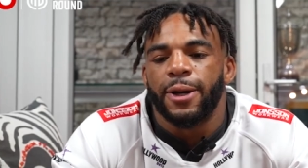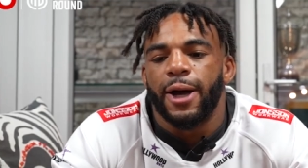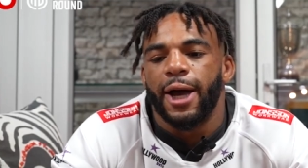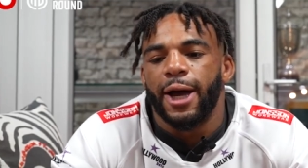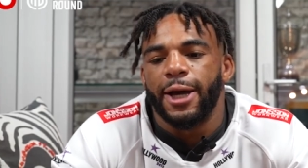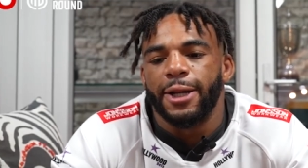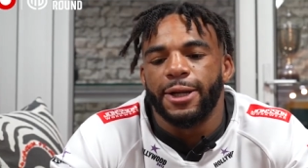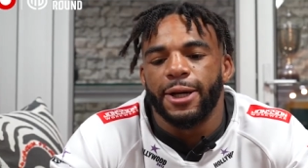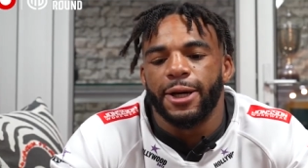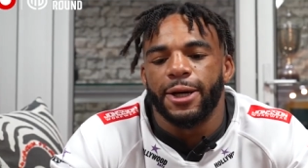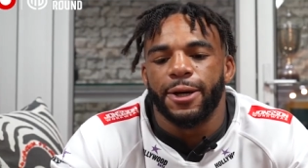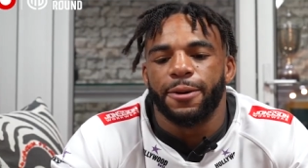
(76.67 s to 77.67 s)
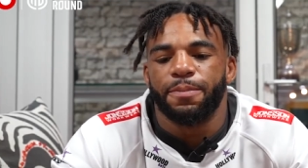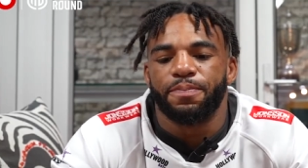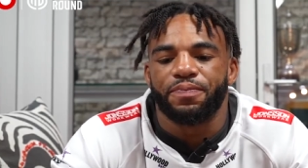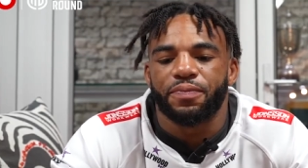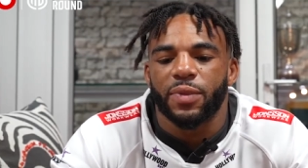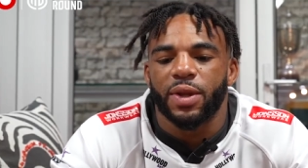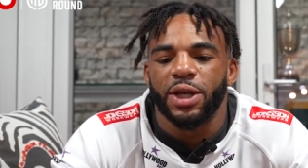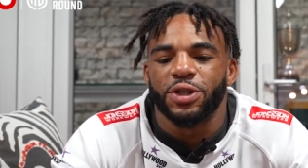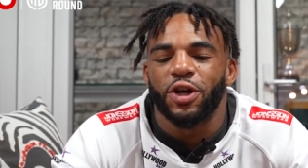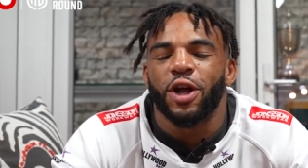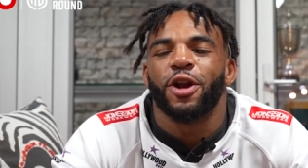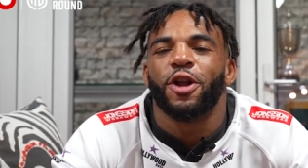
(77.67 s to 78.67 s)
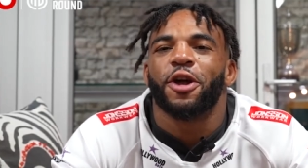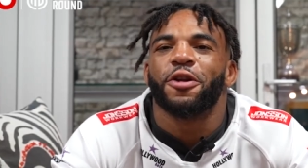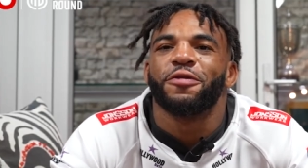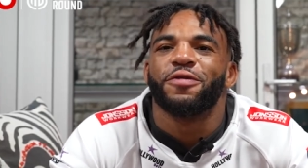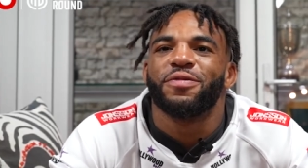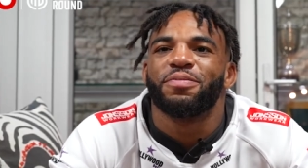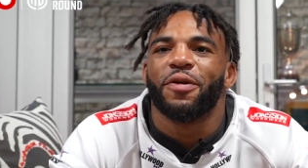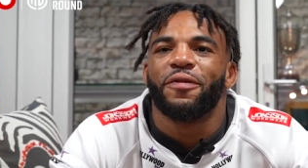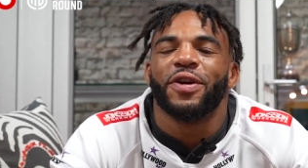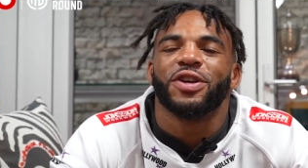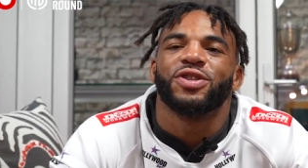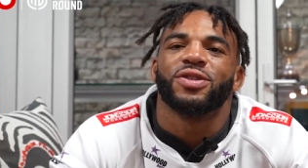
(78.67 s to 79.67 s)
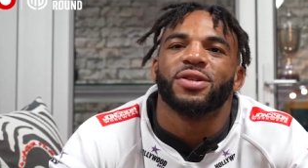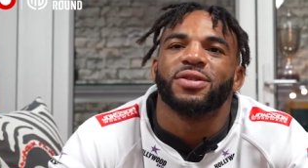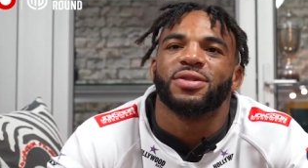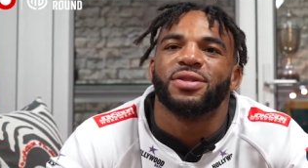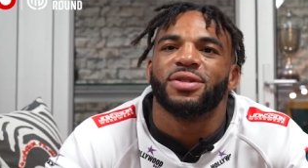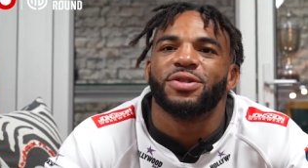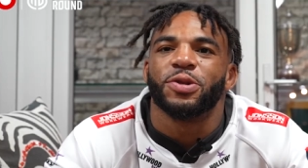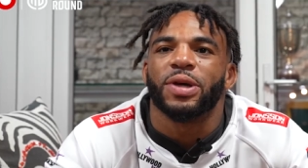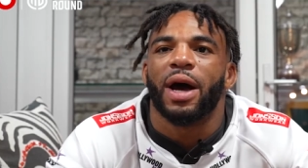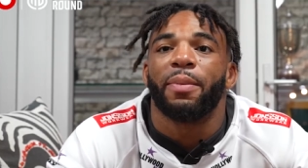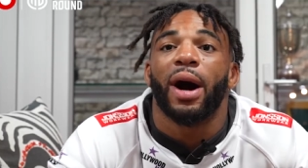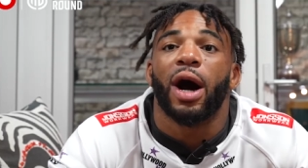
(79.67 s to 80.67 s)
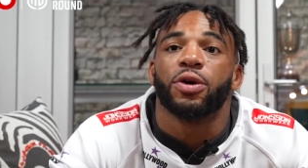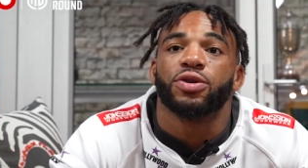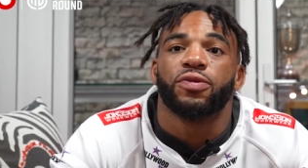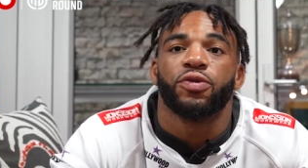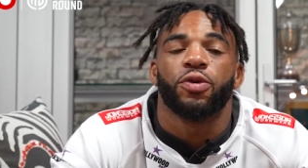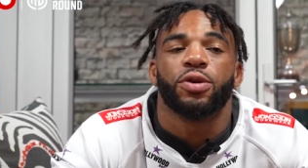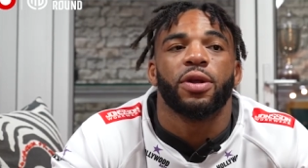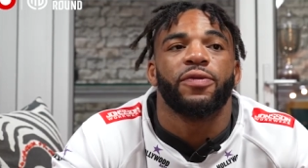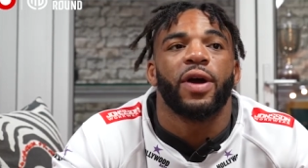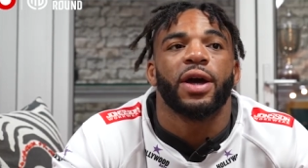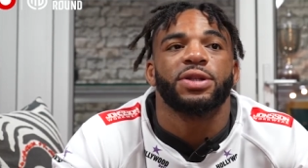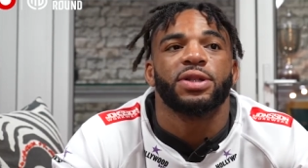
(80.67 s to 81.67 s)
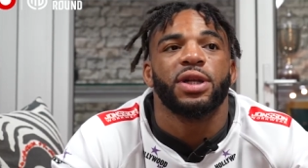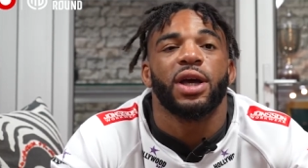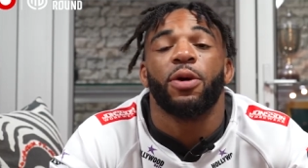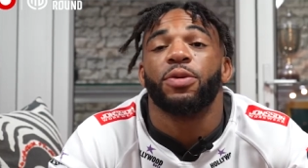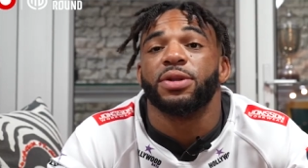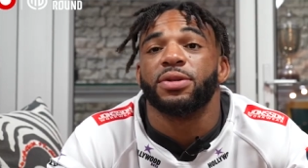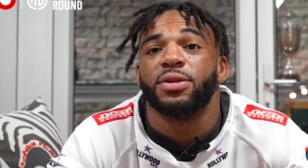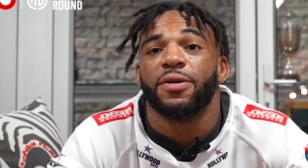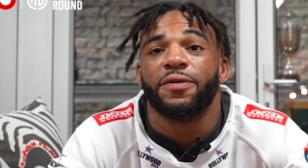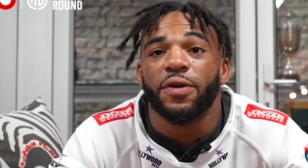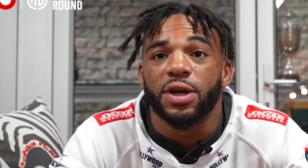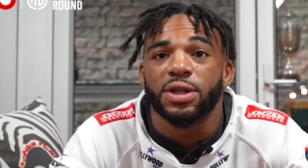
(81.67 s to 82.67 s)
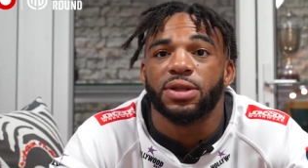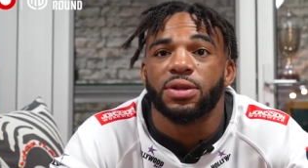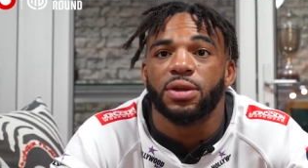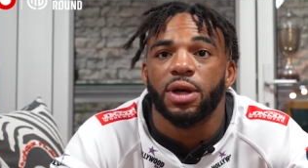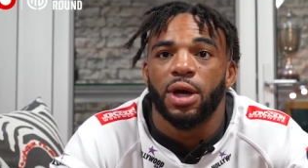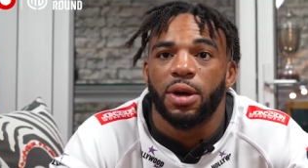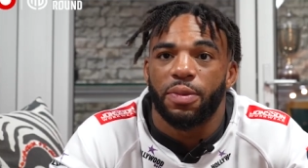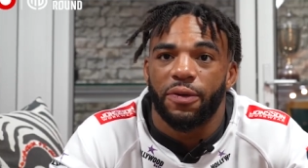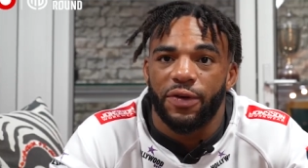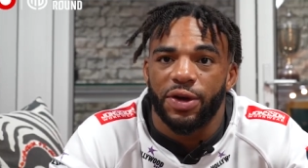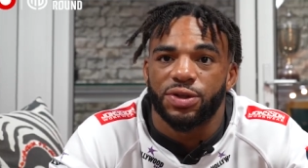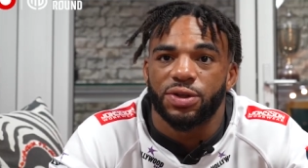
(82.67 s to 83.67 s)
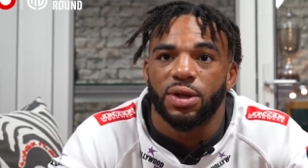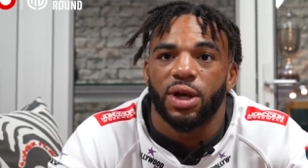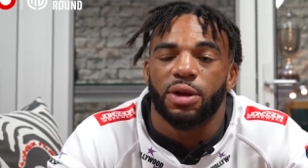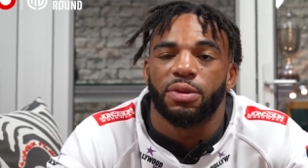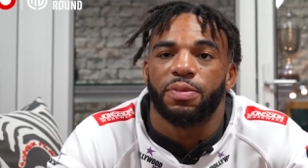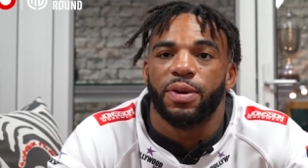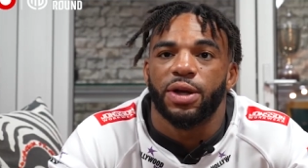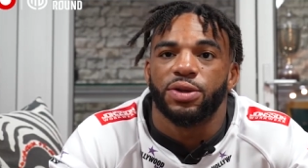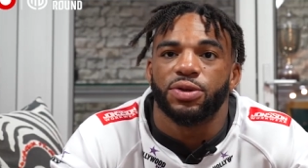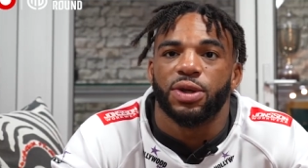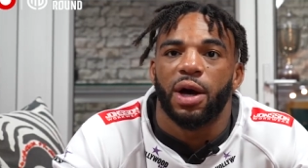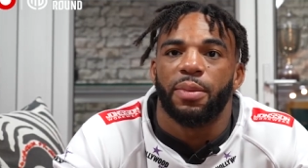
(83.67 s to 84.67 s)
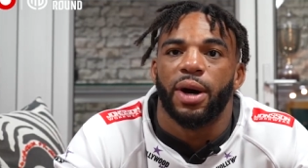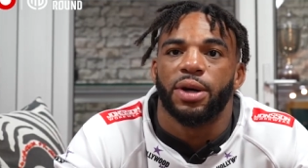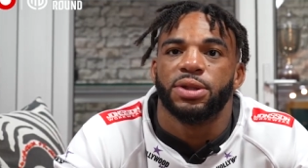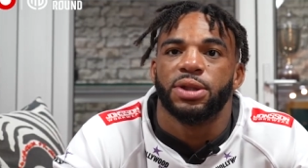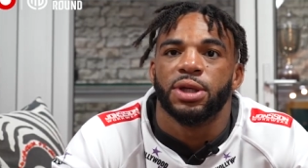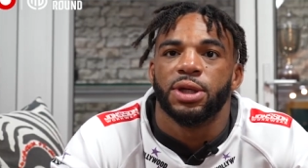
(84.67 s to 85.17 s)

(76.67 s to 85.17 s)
and um, there's not a lot of professionals to come out of Northcliff. Actually, I was the first professional rugby player to come out